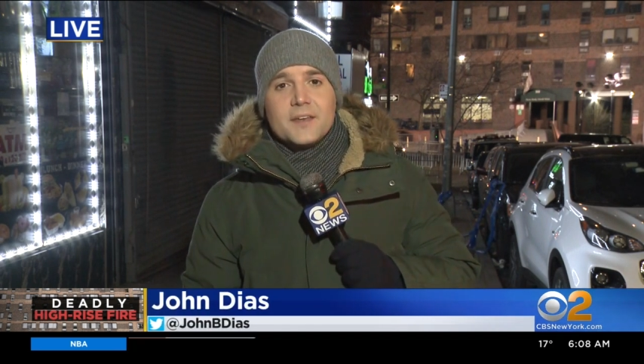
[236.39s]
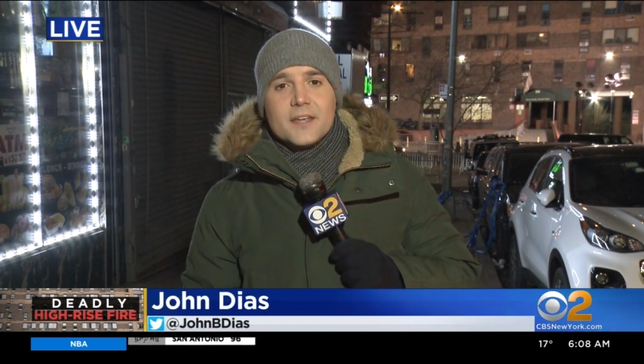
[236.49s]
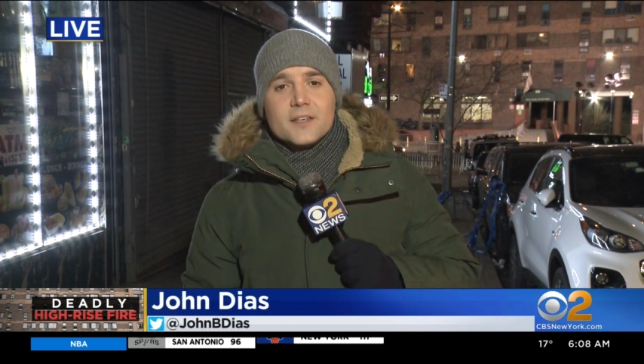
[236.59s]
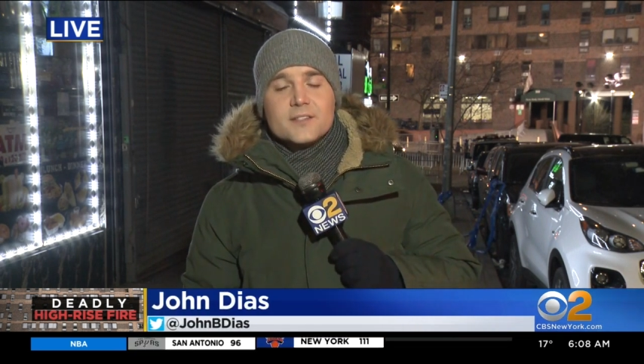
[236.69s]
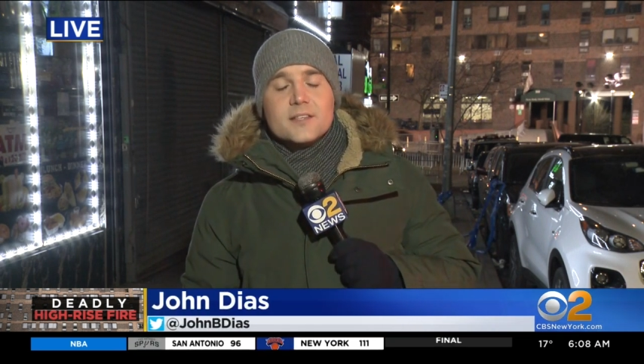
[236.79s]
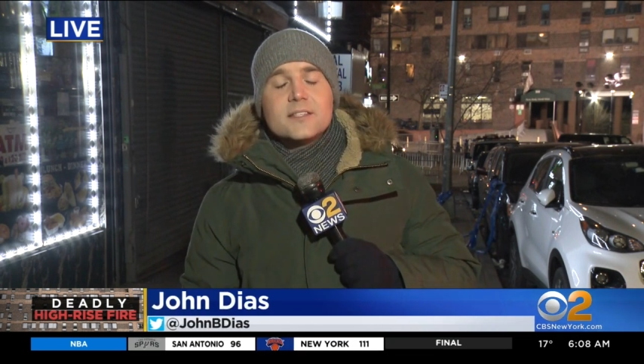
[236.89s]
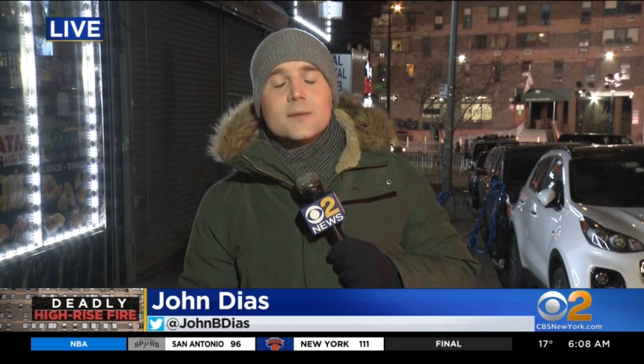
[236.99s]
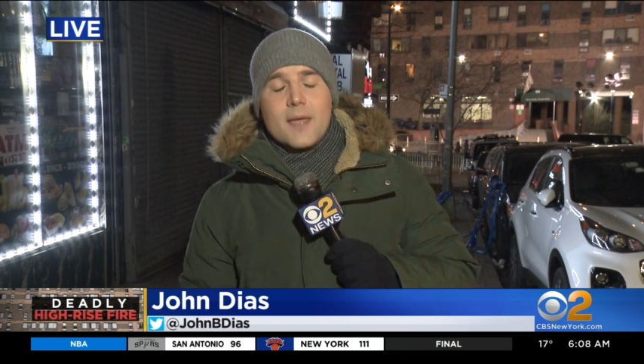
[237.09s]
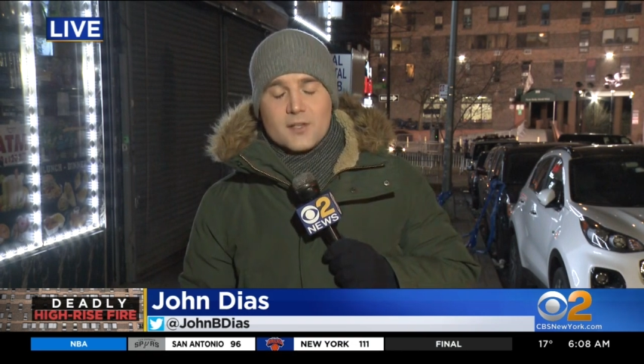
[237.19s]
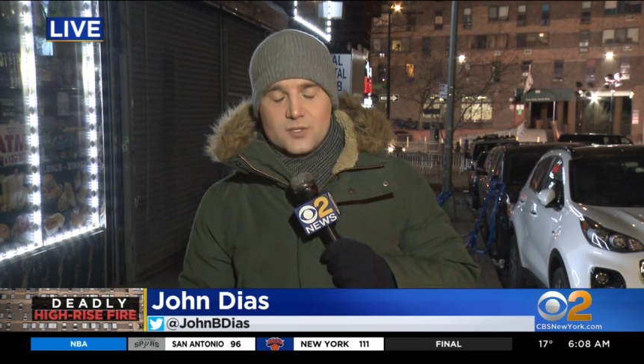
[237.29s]
John Dias,
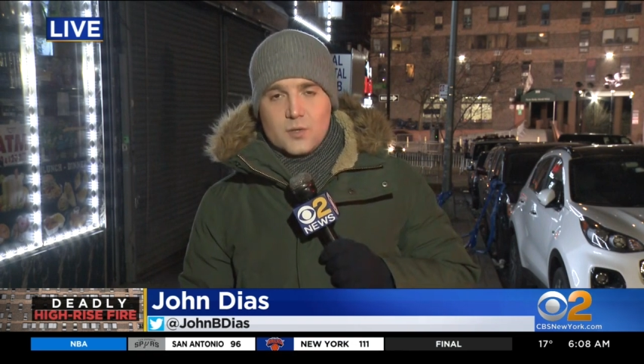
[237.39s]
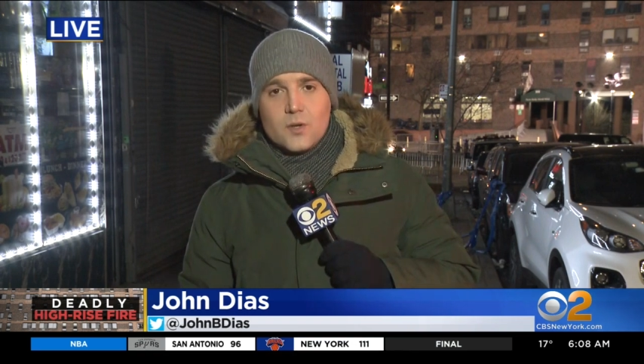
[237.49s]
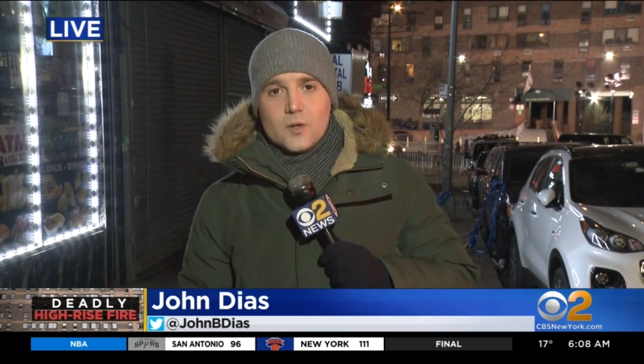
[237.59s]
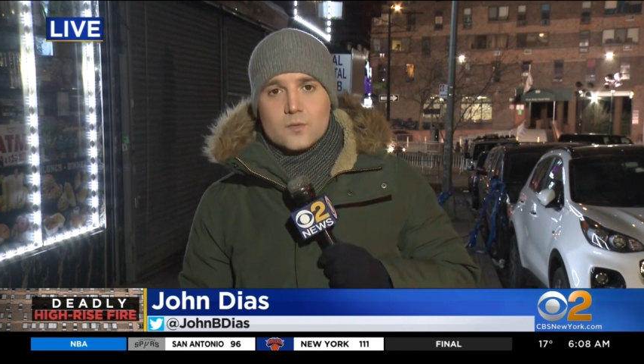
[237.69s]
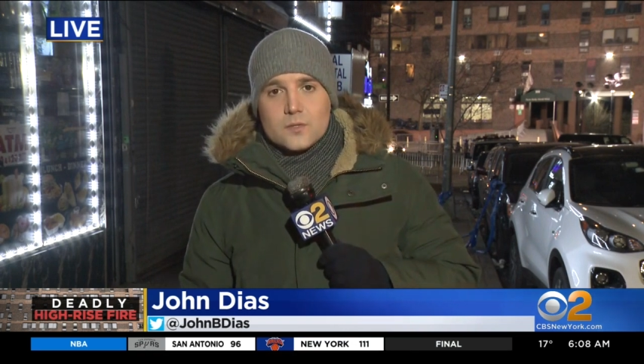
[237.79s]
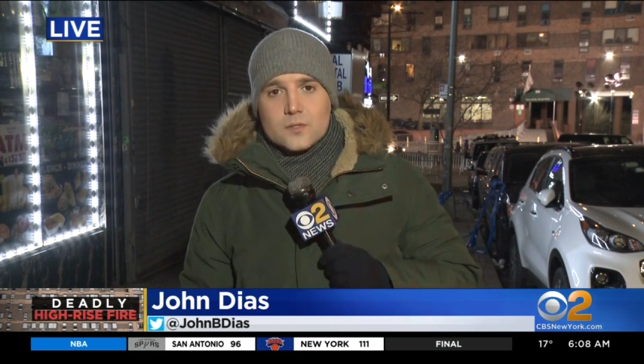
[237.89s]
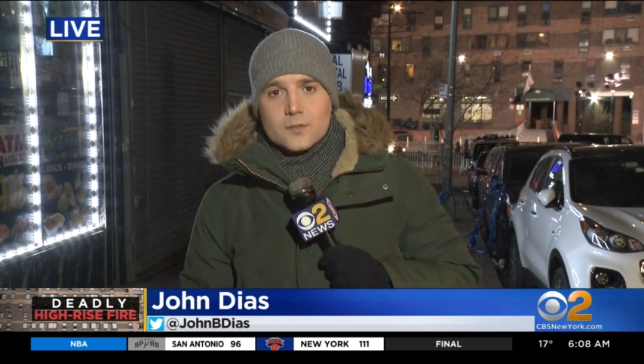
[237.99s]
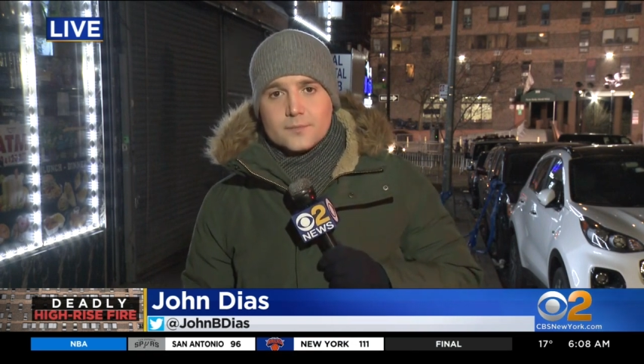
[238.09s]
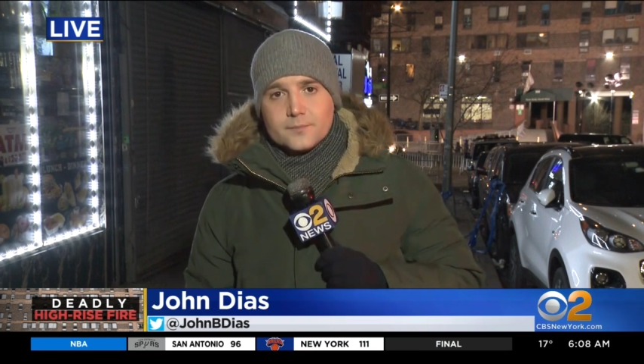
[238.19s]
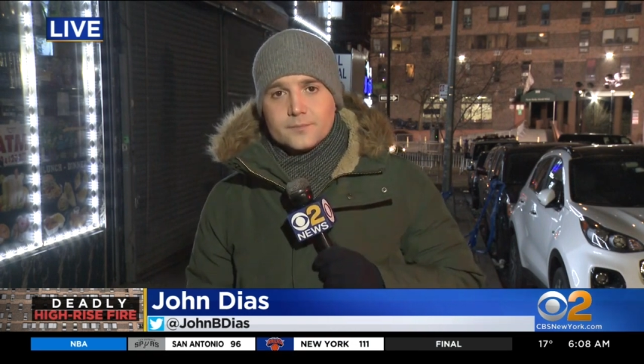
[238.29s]
CBS 2
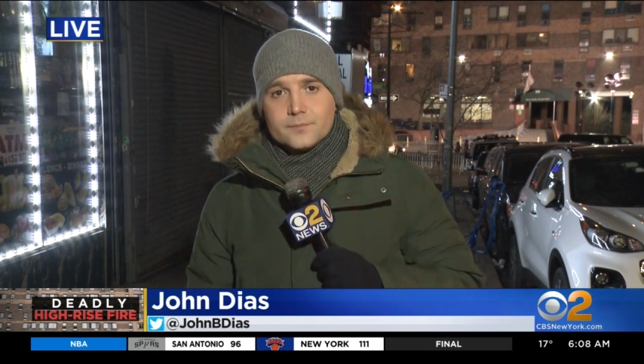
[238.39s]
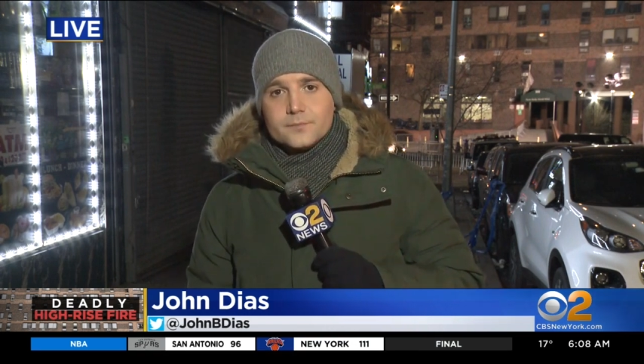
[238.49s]
News.